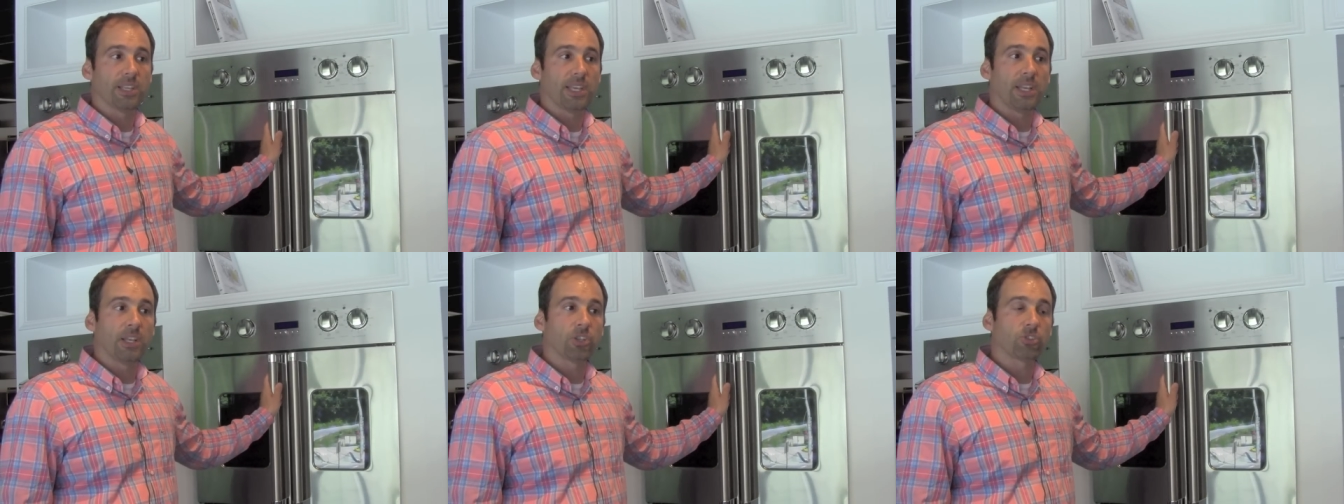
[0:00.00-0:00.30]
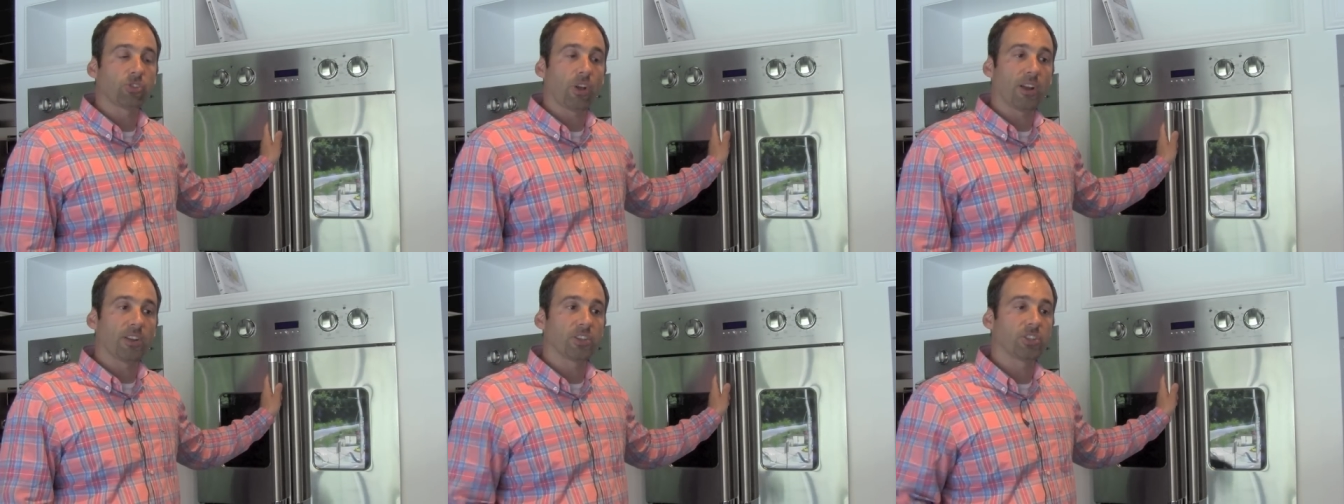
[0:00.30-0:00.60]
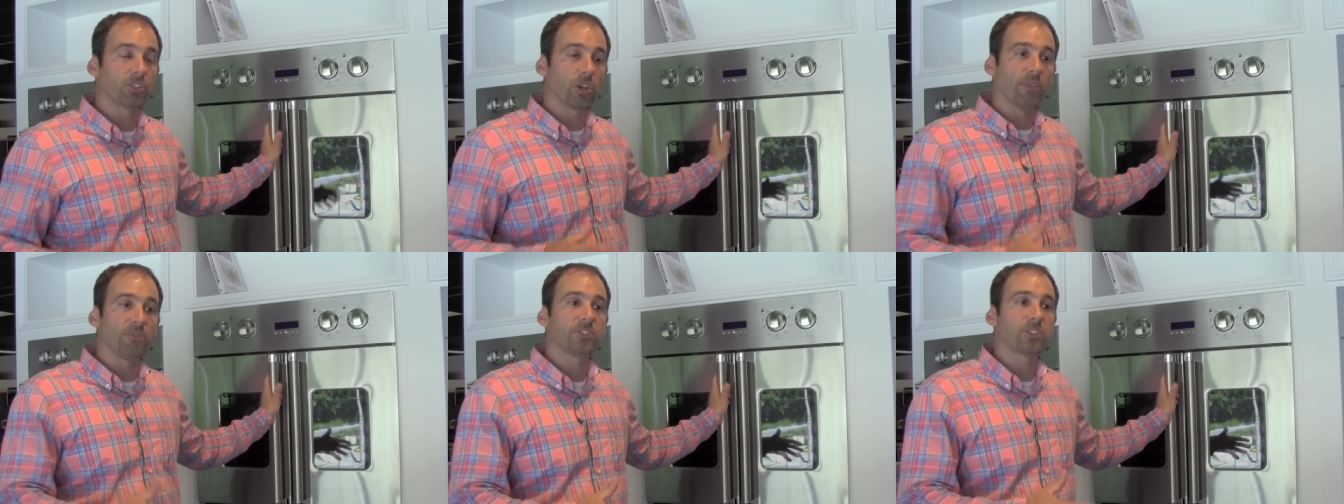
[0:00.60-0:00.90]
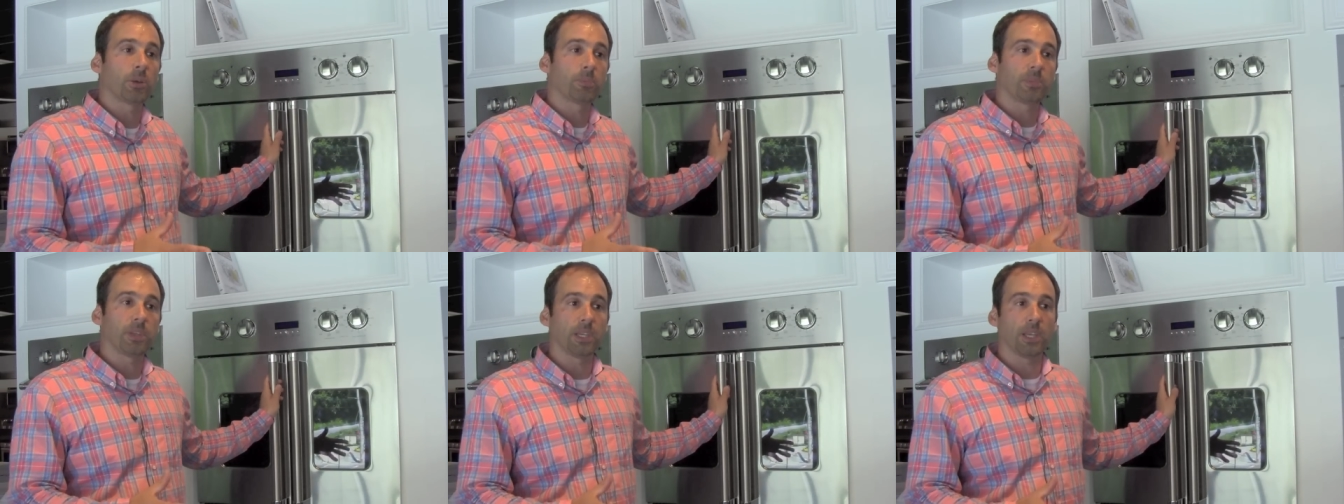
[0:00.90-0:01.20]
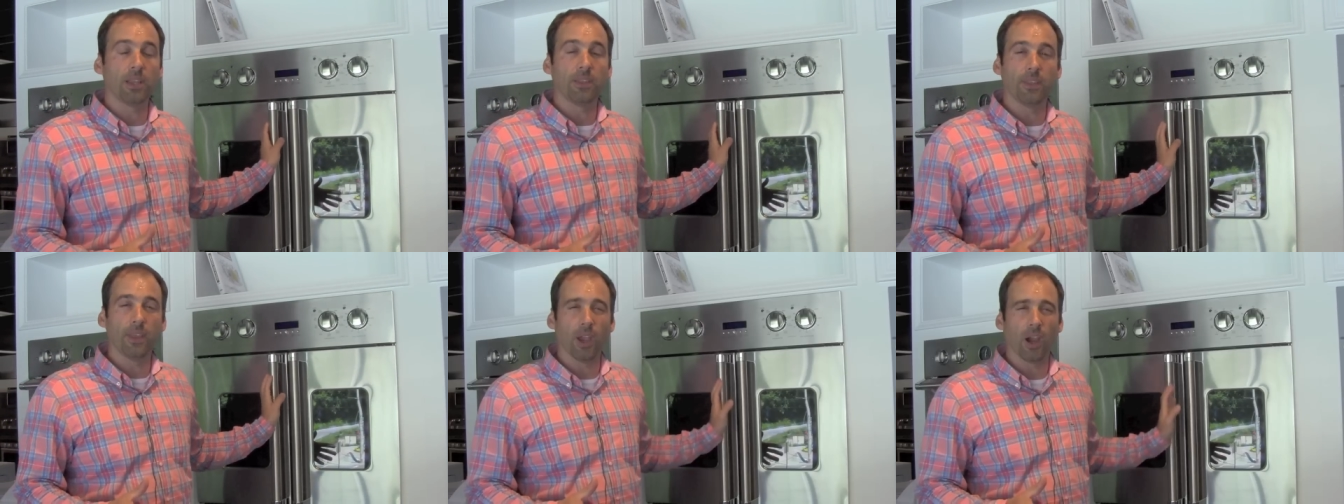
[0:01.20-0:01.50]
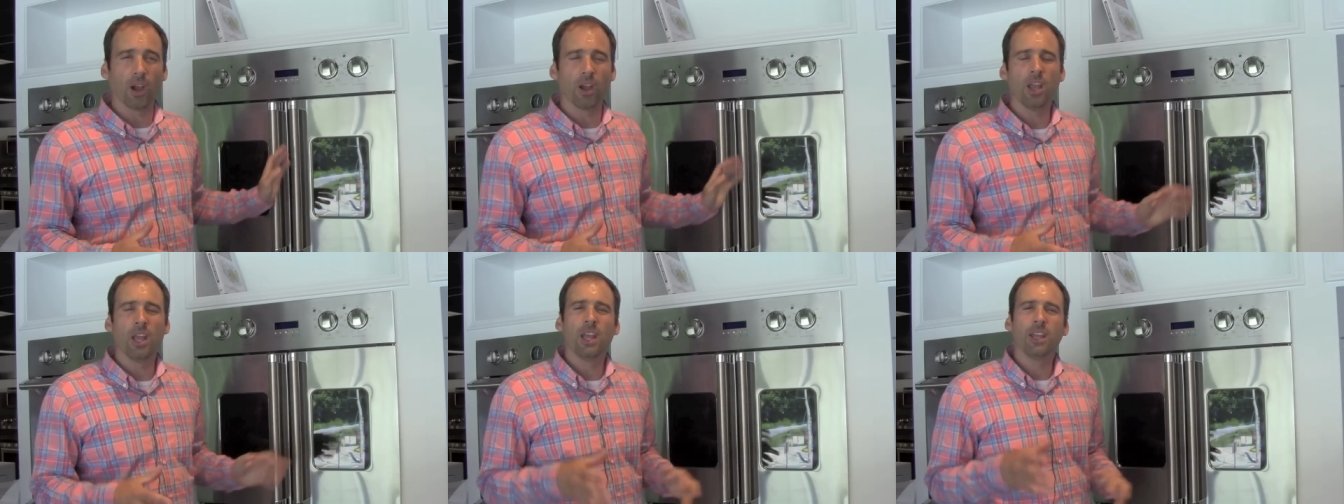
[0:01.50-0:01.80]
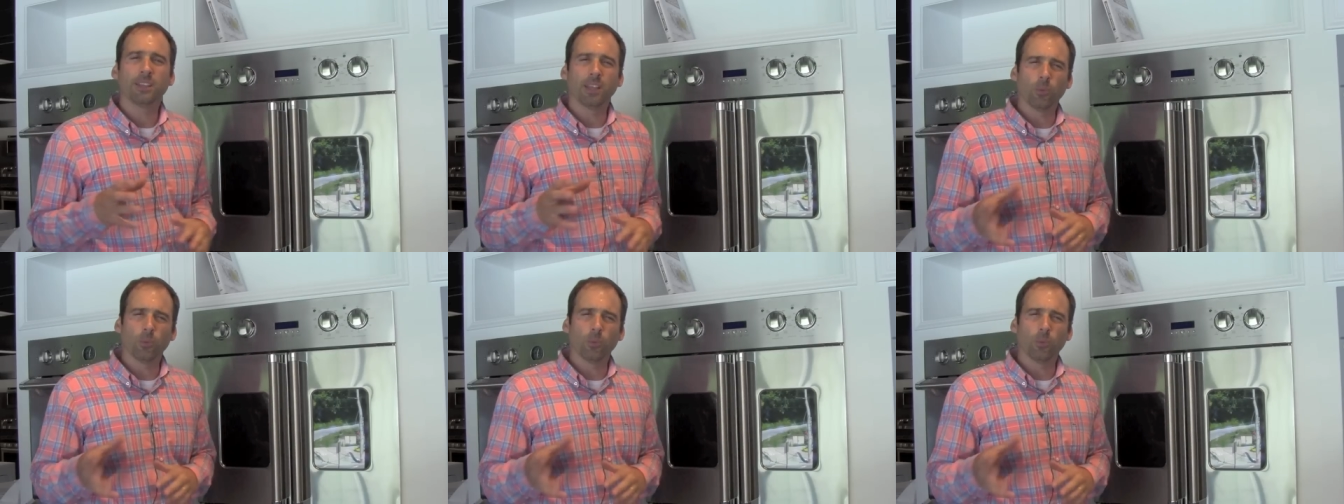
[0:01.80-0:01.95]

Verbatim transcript: they didn't try to shove something in there